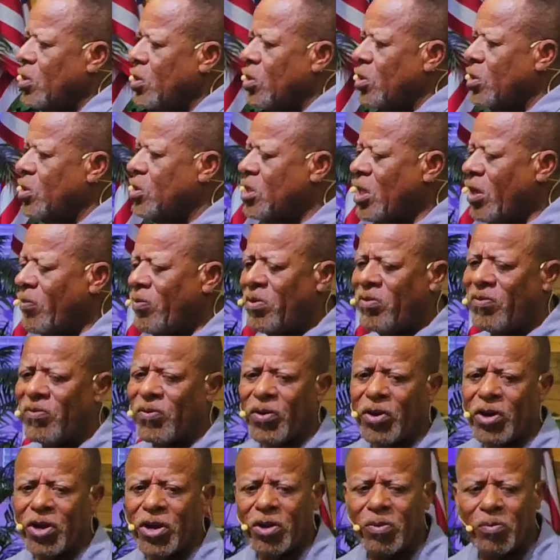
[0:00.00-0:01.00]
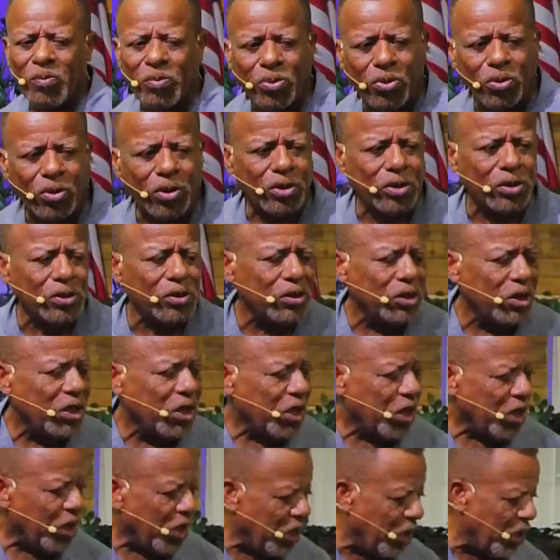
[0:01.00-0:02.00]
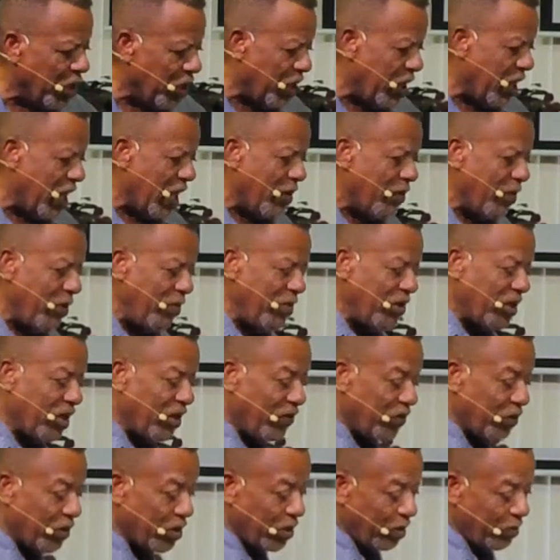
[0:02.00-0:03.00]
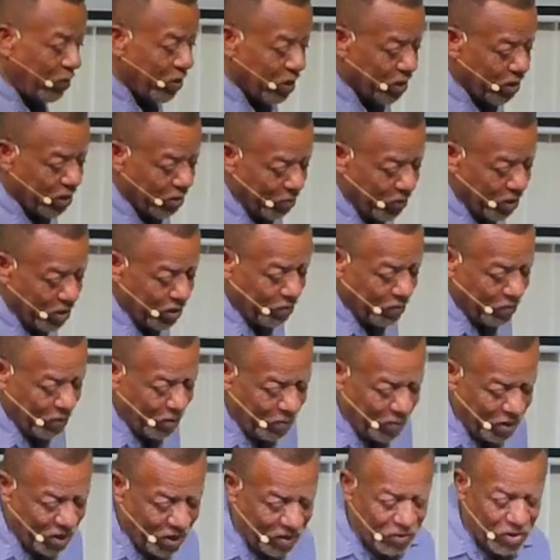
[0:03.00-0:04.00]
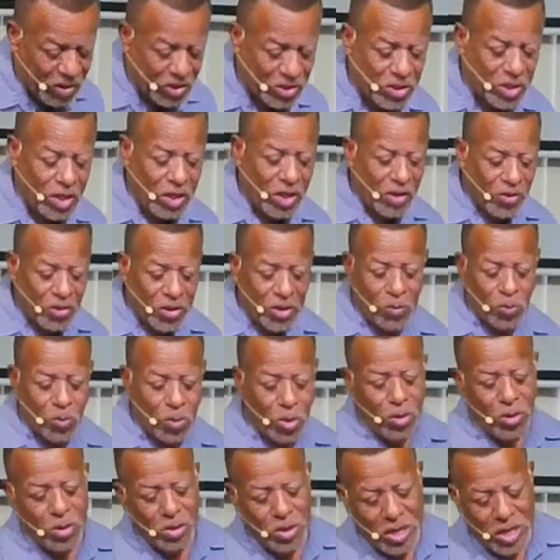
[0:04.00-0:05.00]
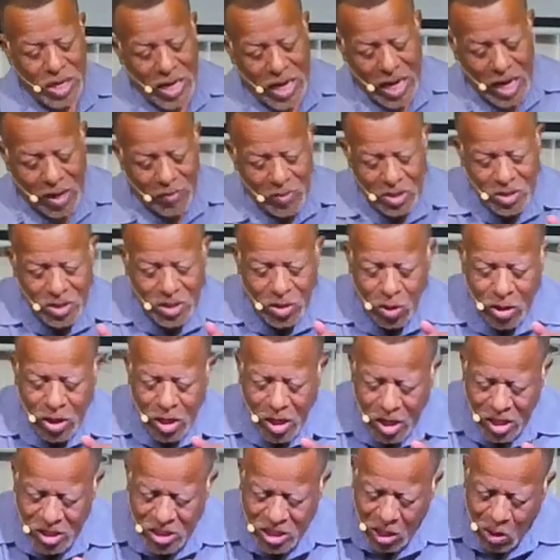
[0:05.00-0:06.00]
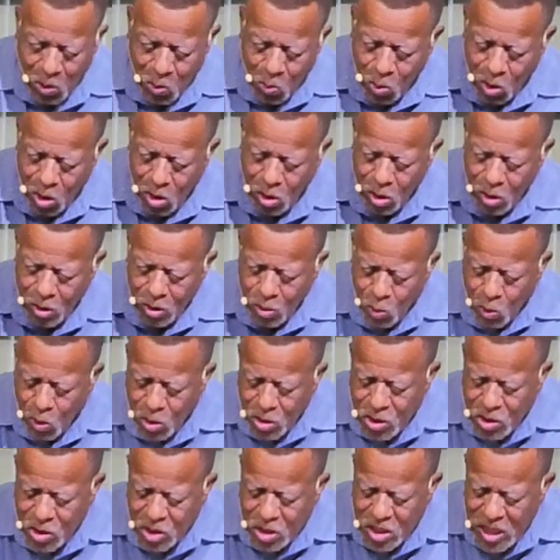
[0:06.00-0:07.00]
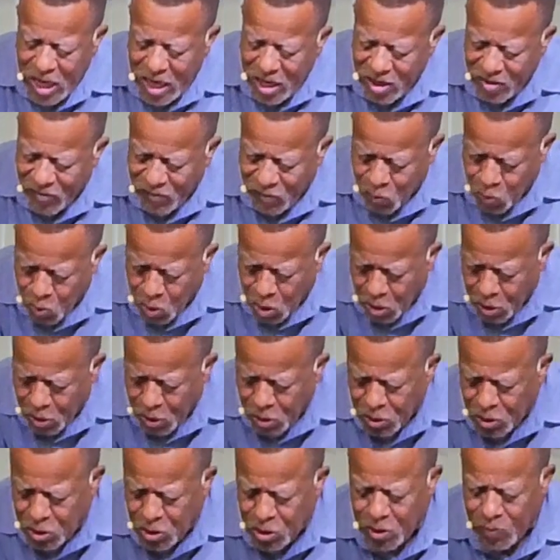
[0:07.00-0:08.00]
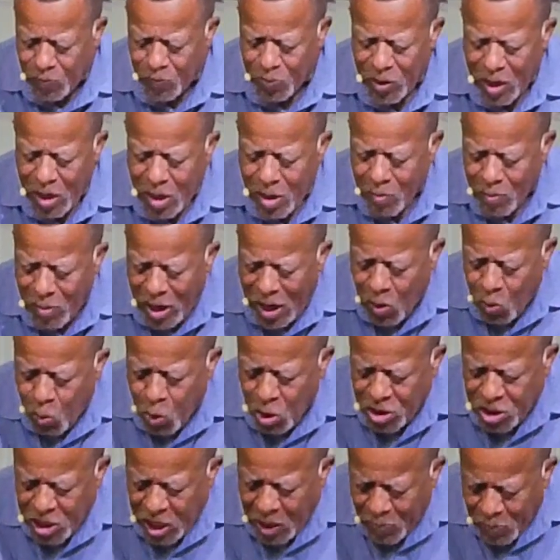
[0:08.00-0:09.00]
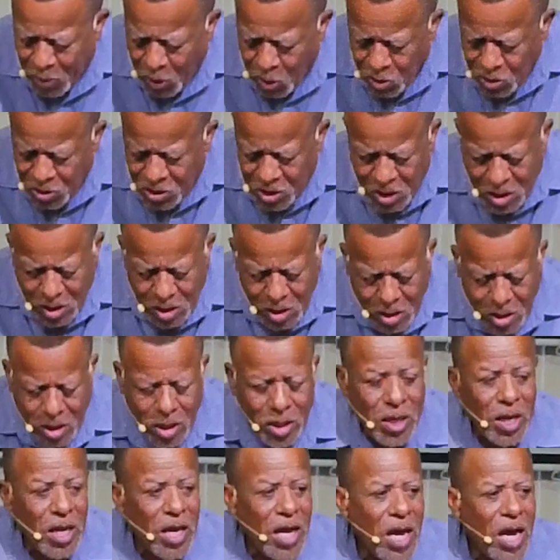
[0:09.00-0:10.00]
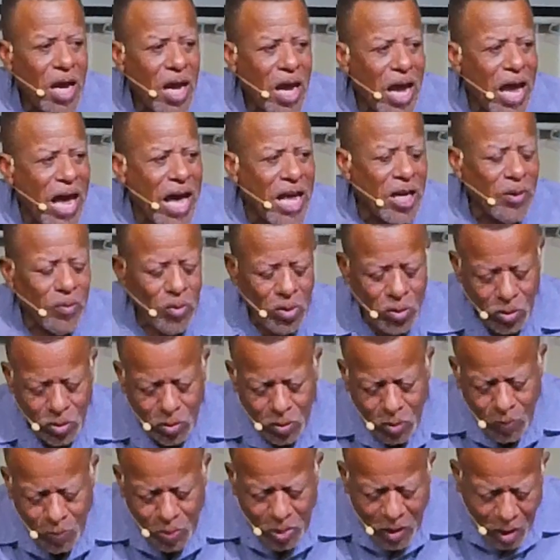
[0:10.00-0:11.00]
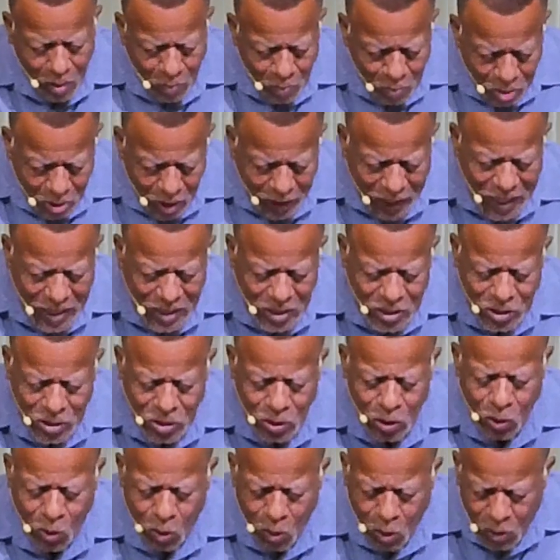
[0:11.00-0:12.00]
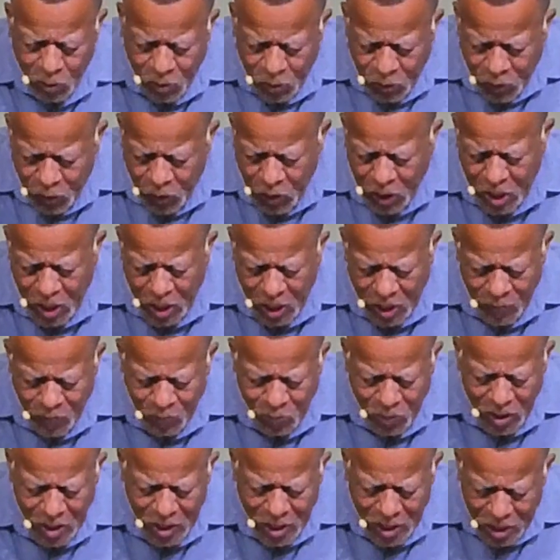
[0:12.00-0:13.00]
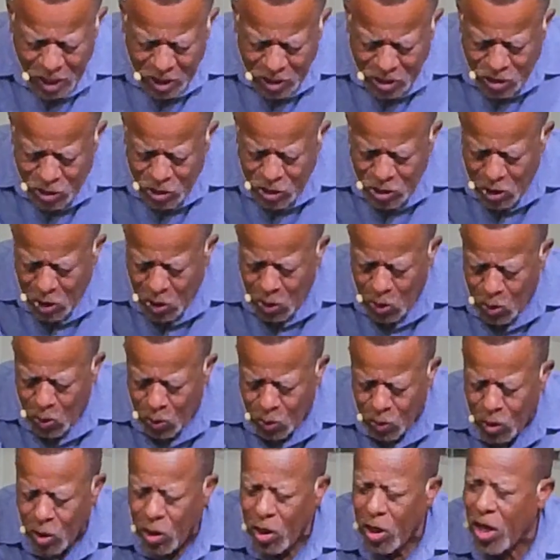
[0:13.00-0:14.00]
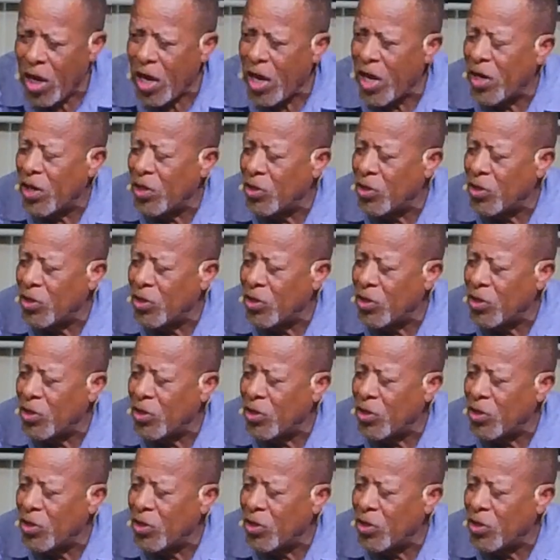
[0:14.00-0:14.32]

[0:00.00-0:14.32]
There's something very important in a name. Let me give you, let me, let me, let me give this. The word name is a, is a word or a set of words by which a person, animal, place, or thing is known and